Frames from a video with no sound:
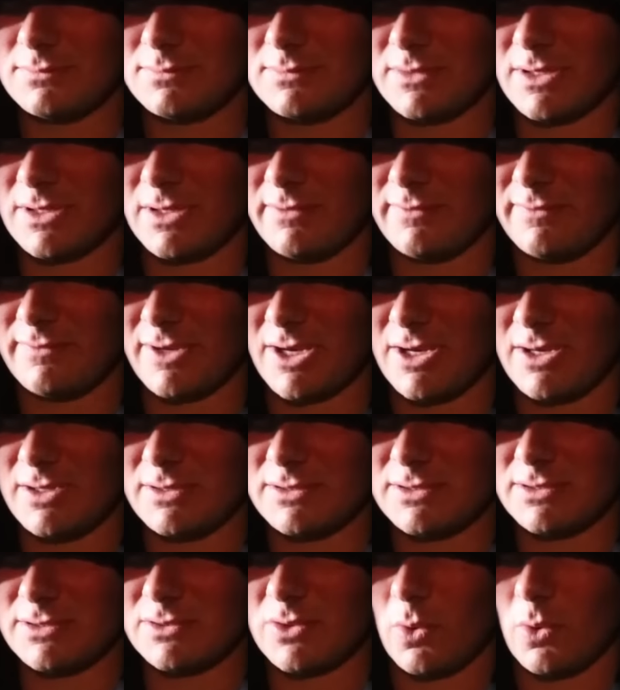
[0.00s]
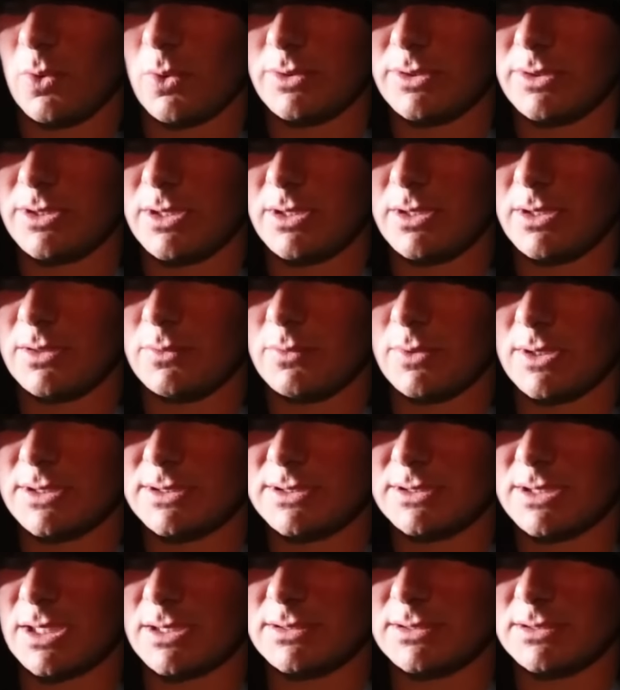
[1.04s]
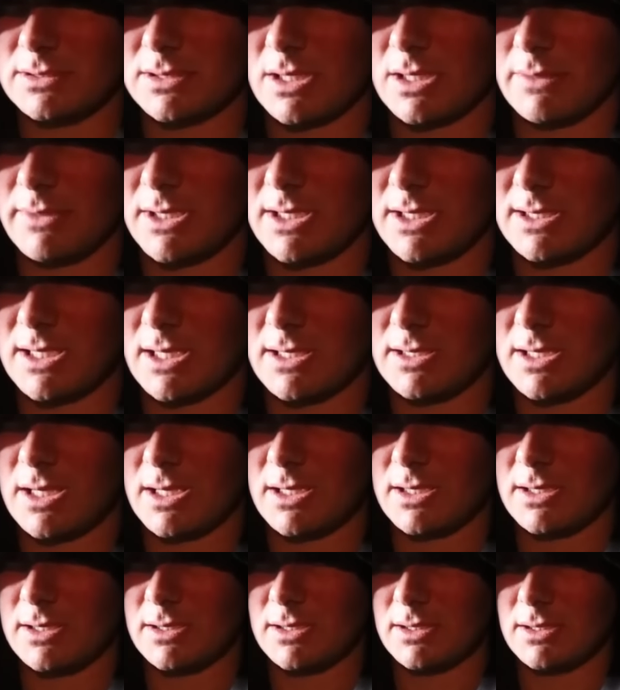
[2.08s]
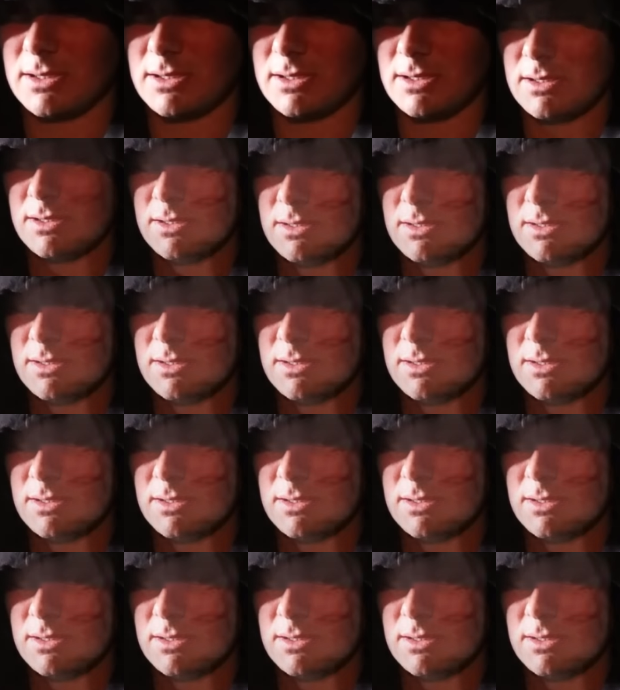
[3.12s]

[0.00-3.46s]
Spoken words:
The first order was just the beginning.